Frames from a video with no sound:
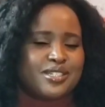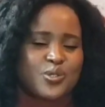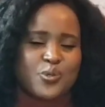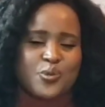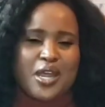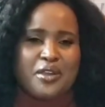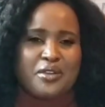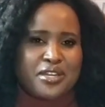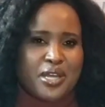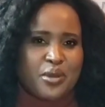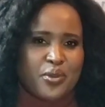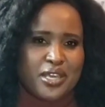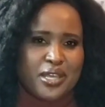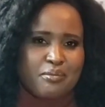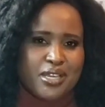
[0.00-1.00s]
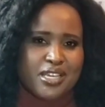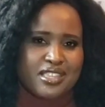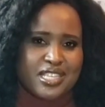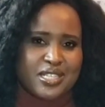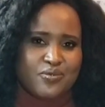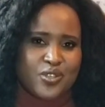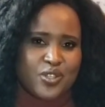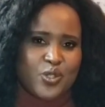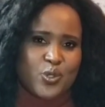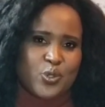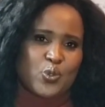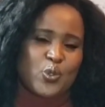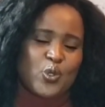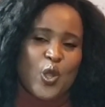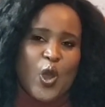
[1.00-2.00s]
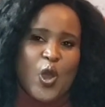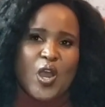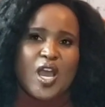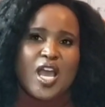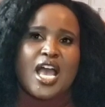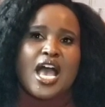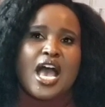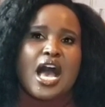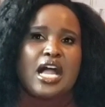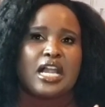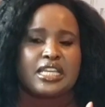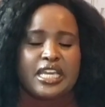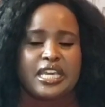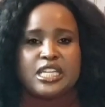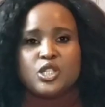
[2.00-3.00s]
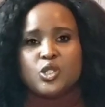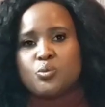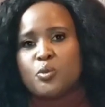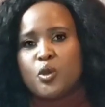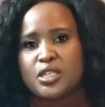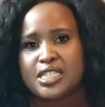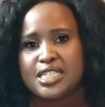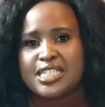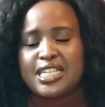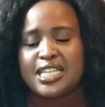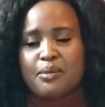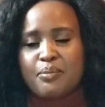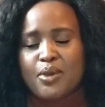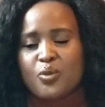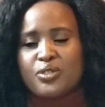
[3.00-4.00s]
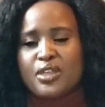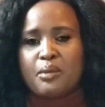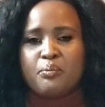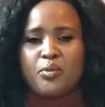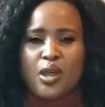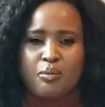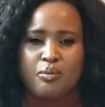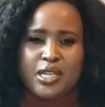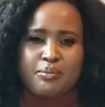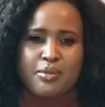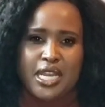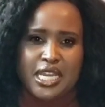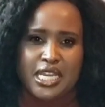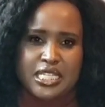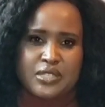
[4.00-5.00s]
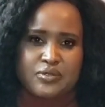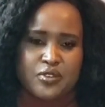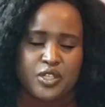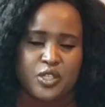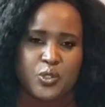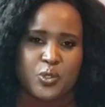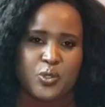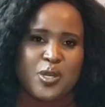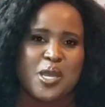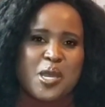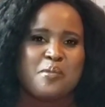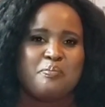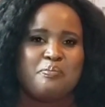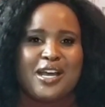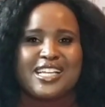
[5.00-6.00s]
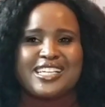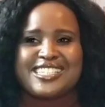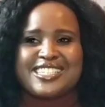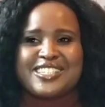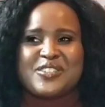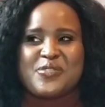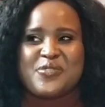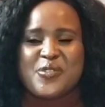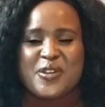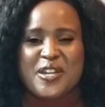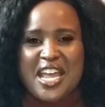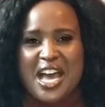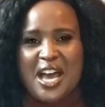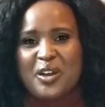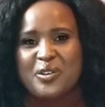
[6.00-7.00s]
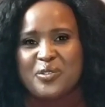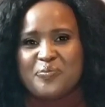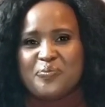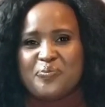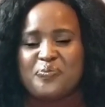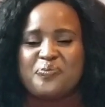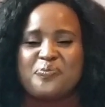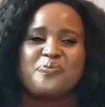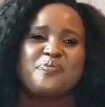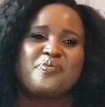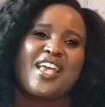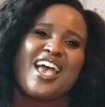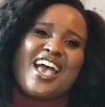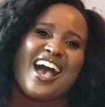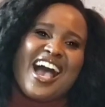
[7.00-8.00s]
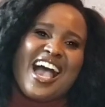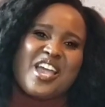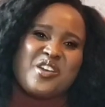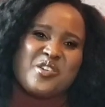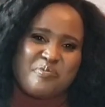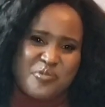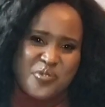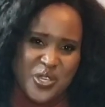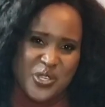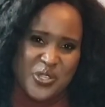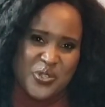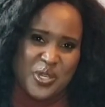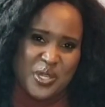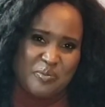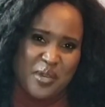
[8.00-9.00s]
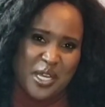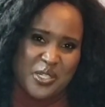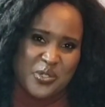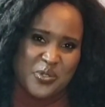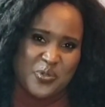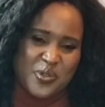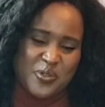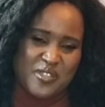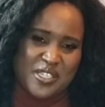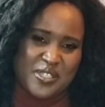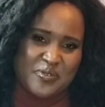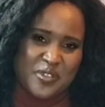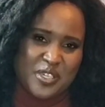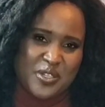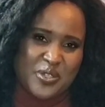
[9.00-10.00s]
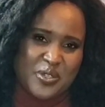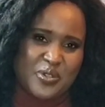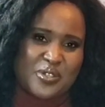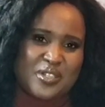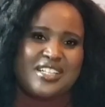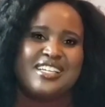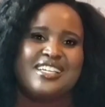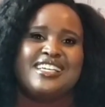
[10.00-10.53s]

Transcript: too carried away and make this video too long. I'll get into more detail about that probably in my next video. But for now, I hope you enjoyed part 2 of this video.